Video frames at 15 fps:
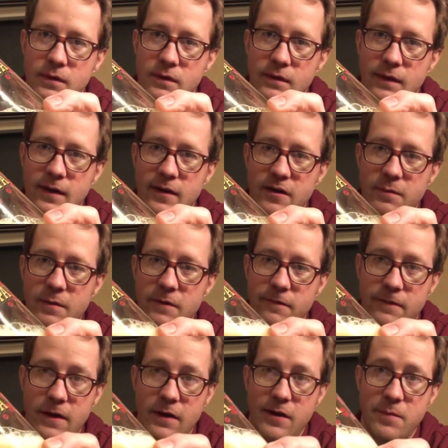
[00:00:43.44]
They tend to be
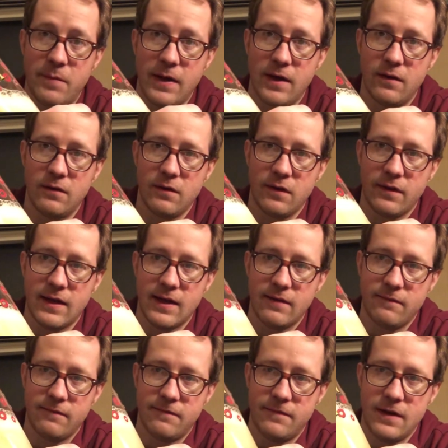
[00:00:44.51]
very pale. Look at that.
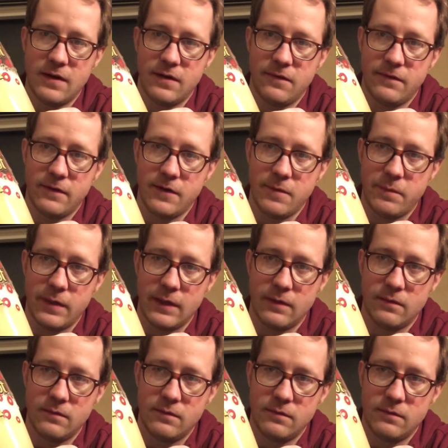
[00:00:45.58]
Very, very pale.